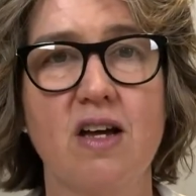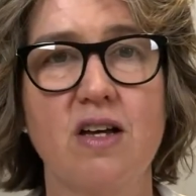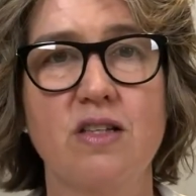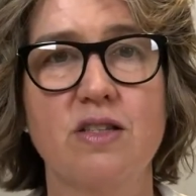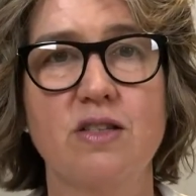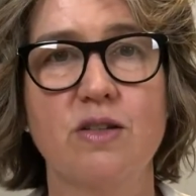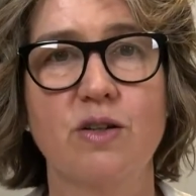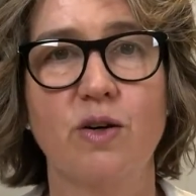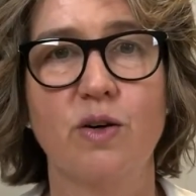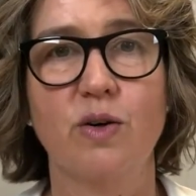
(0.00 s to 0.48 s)

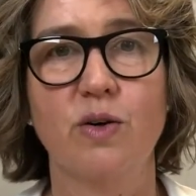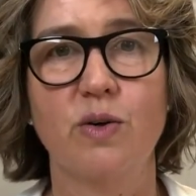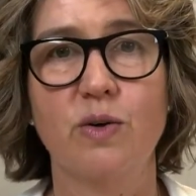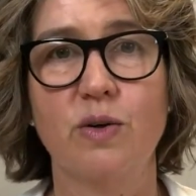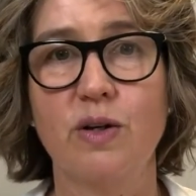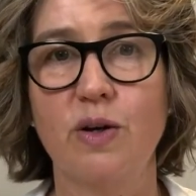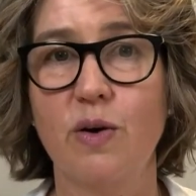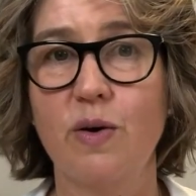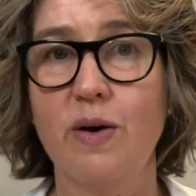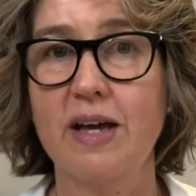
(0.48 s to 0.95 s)
So
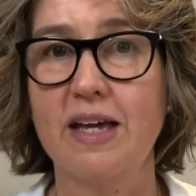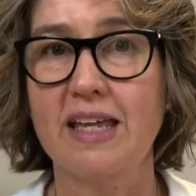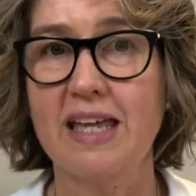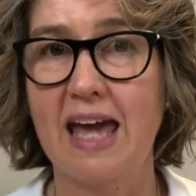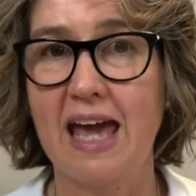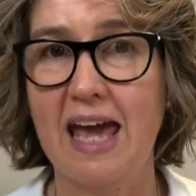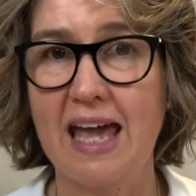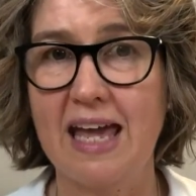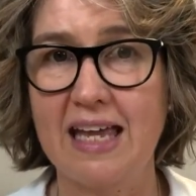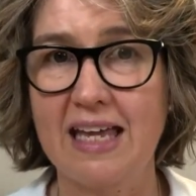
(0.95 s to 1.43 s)
it
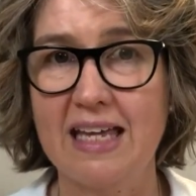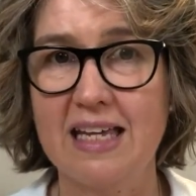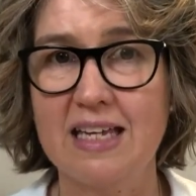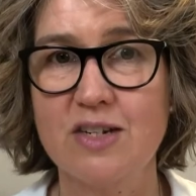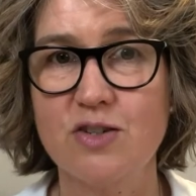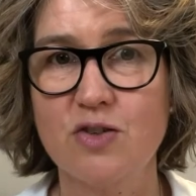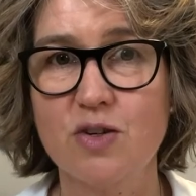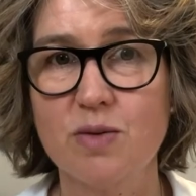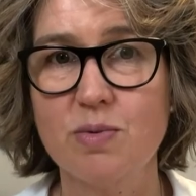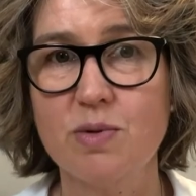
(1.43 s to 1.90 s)
can
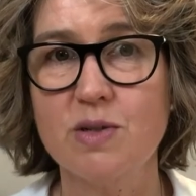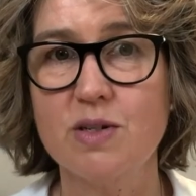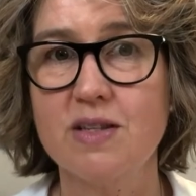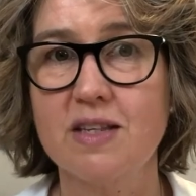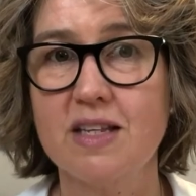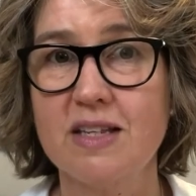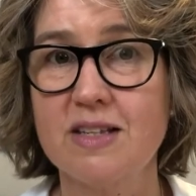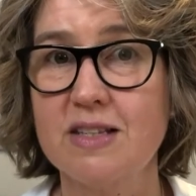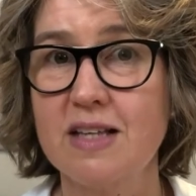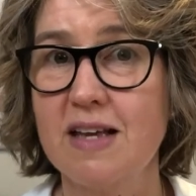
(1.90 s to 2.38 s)
contribute to
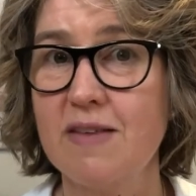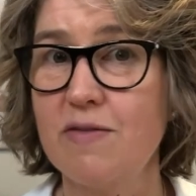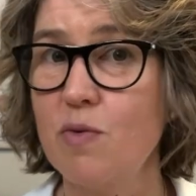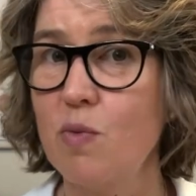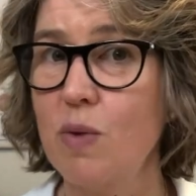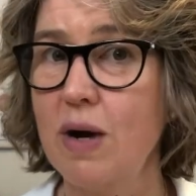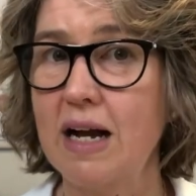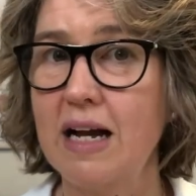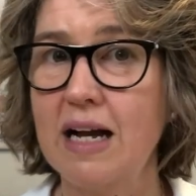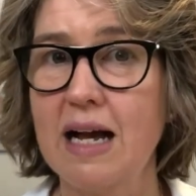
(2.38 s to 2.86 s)
things.
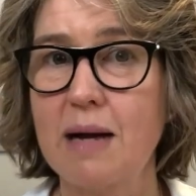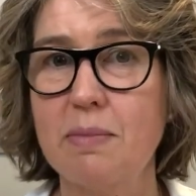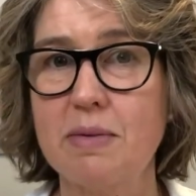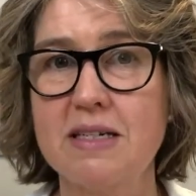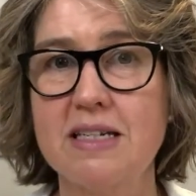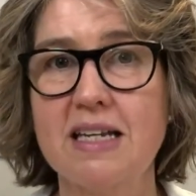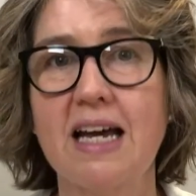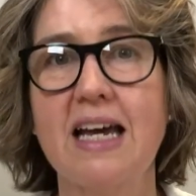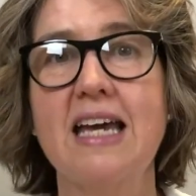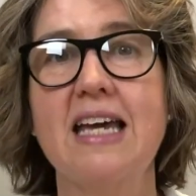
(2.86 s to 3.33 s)
Even 1 cup
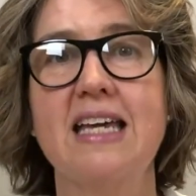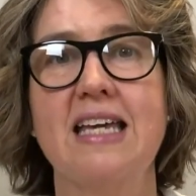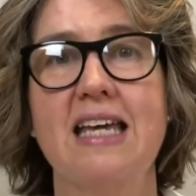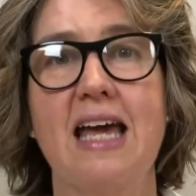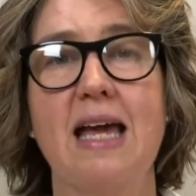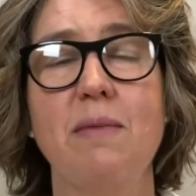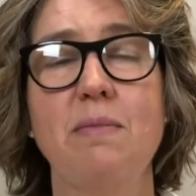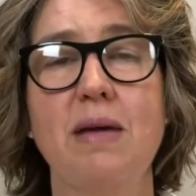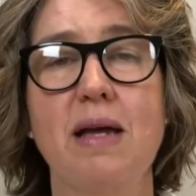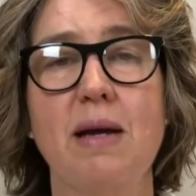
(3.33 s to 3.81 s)
a day
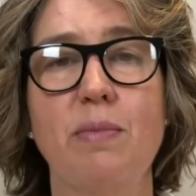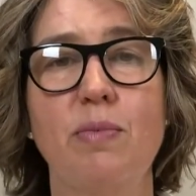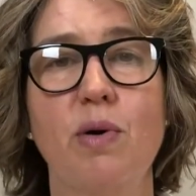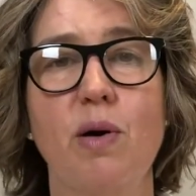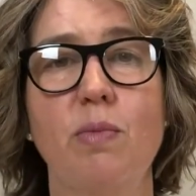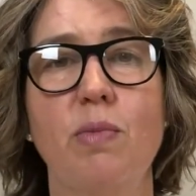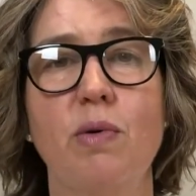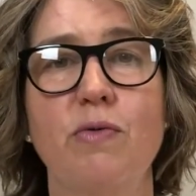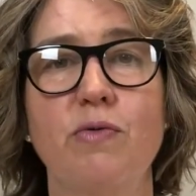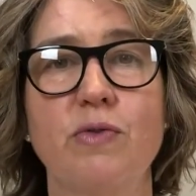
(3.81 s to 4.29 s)
can be a
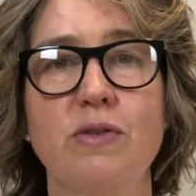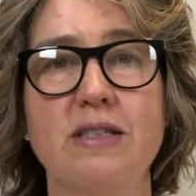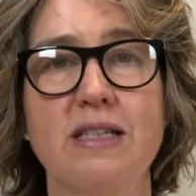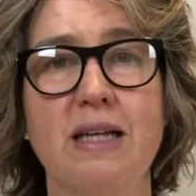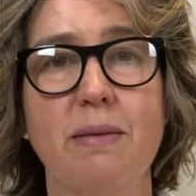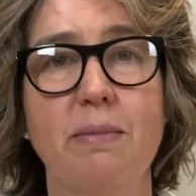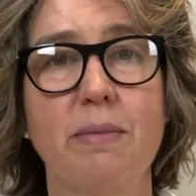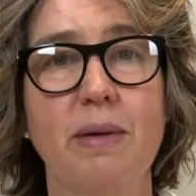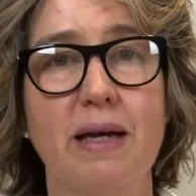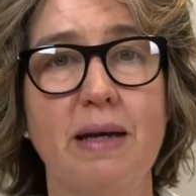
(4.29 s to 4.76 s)
problem for
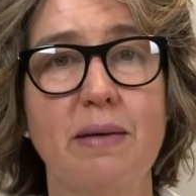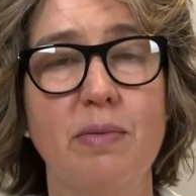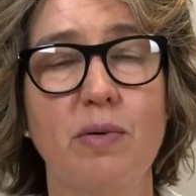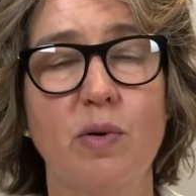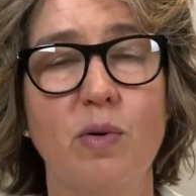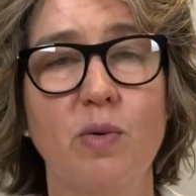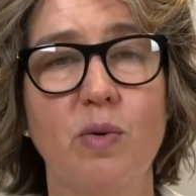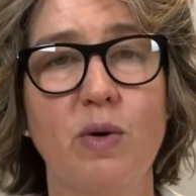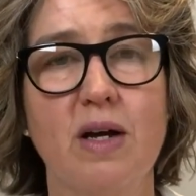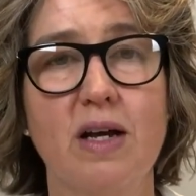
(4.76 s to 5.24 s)
some
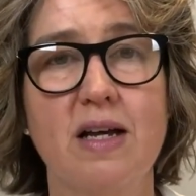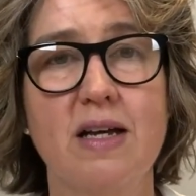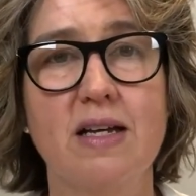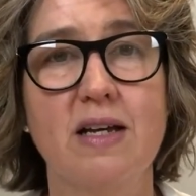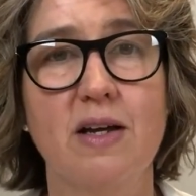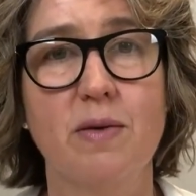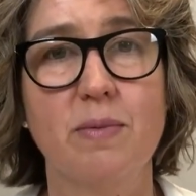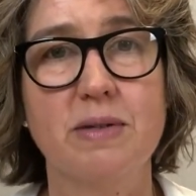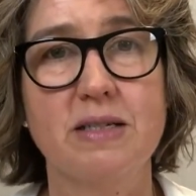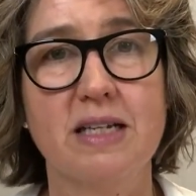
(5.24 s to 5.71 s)
people,
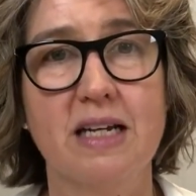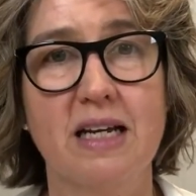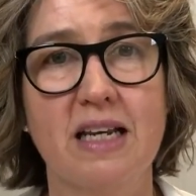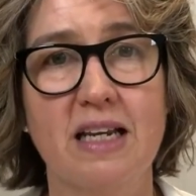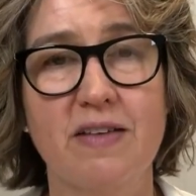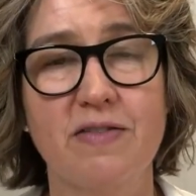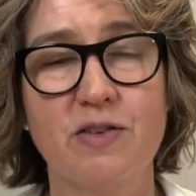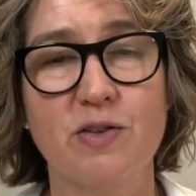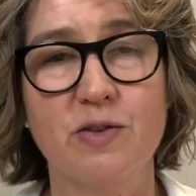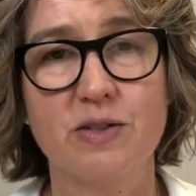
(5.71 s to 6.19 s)

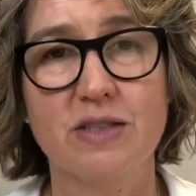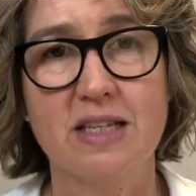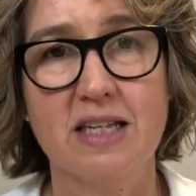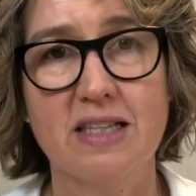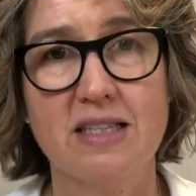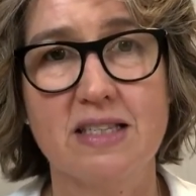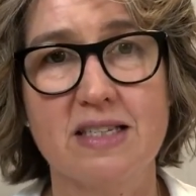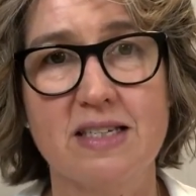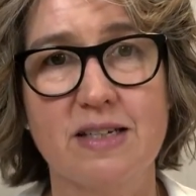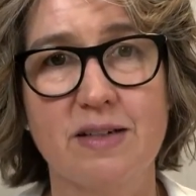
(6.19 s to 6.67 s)
particularly if you're
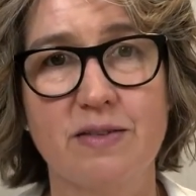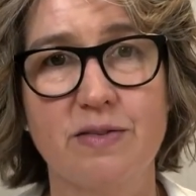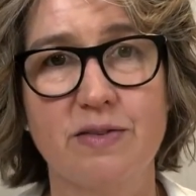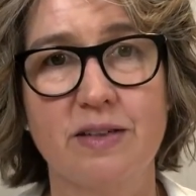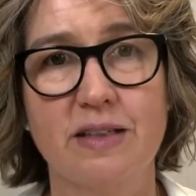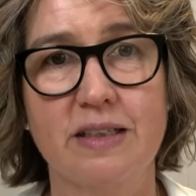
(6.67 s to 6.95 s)
sensitive.